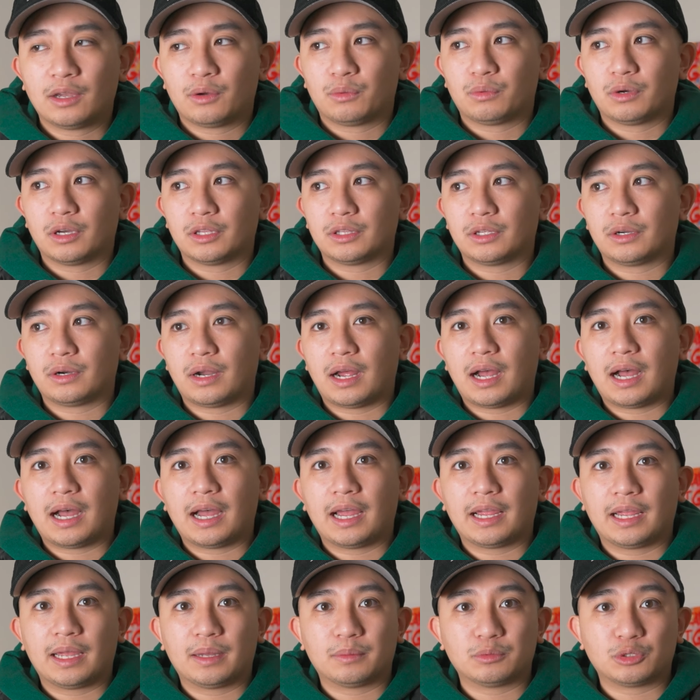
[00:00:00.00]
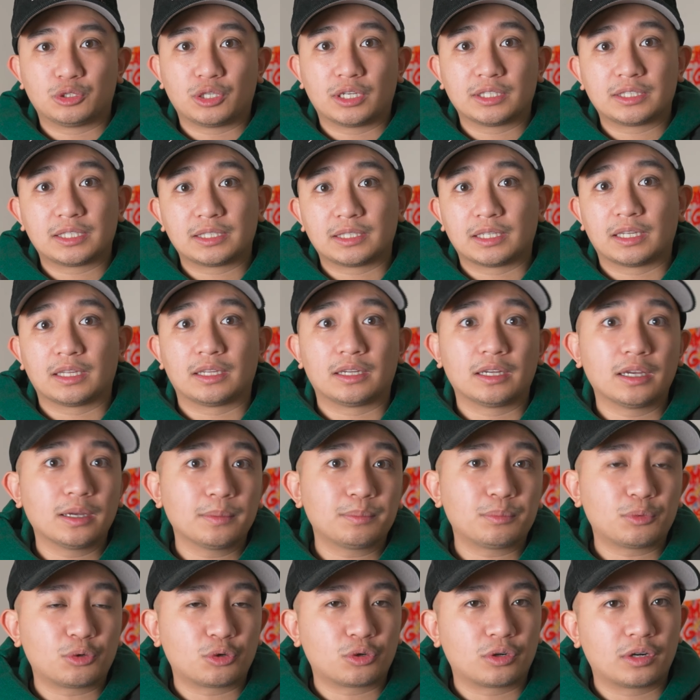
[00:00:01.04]
whether I am dressing it
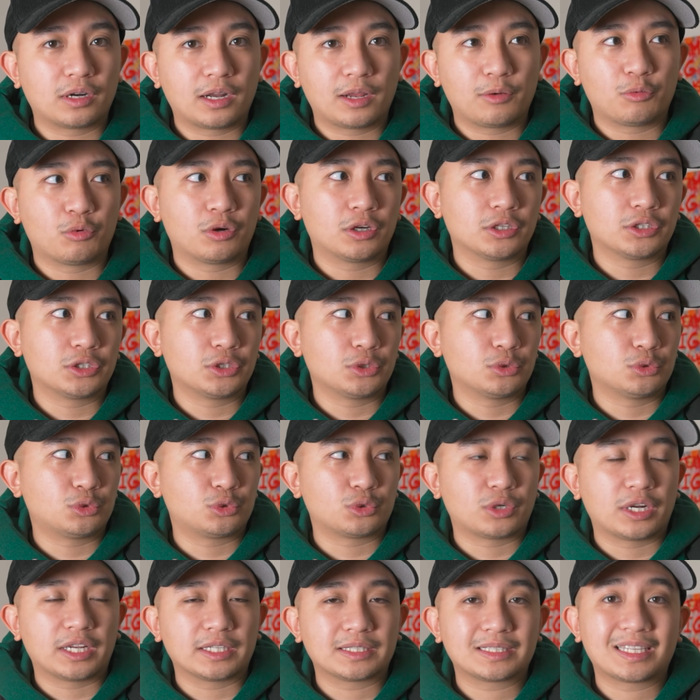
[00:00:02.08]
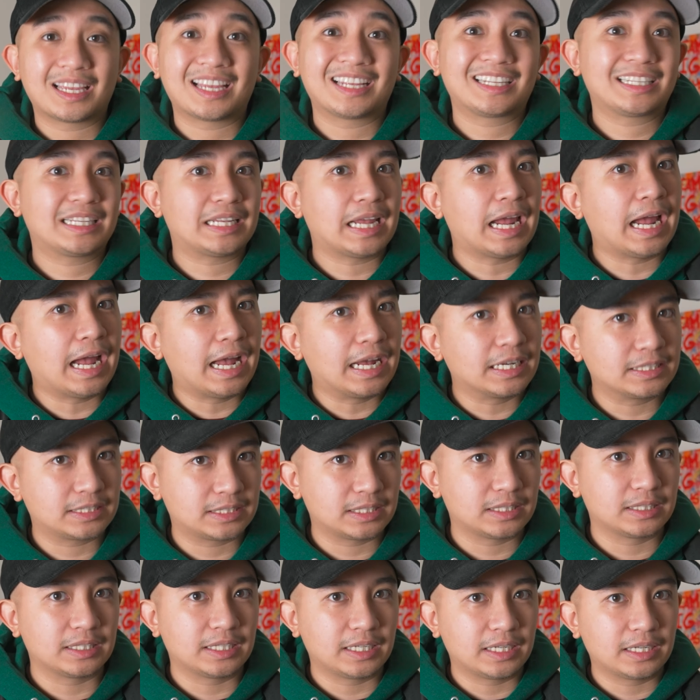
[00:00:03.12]
up or I want to dress
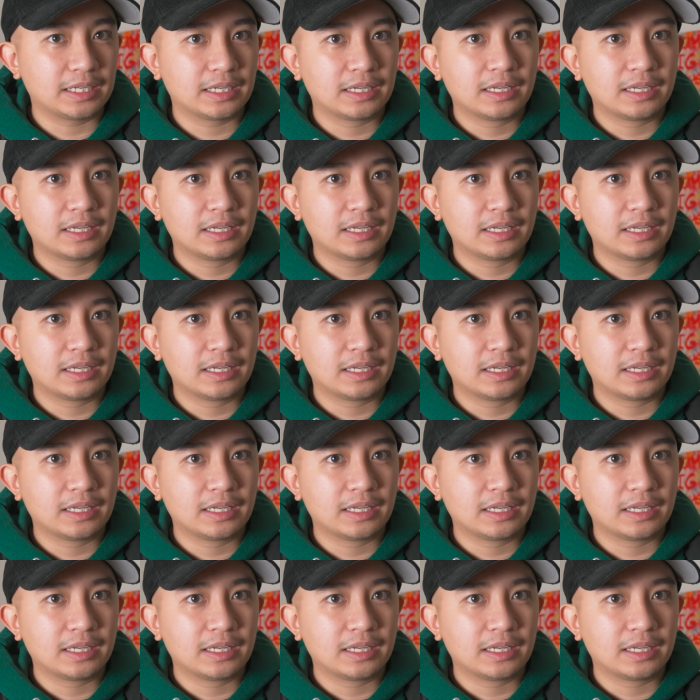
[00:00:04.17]
casually.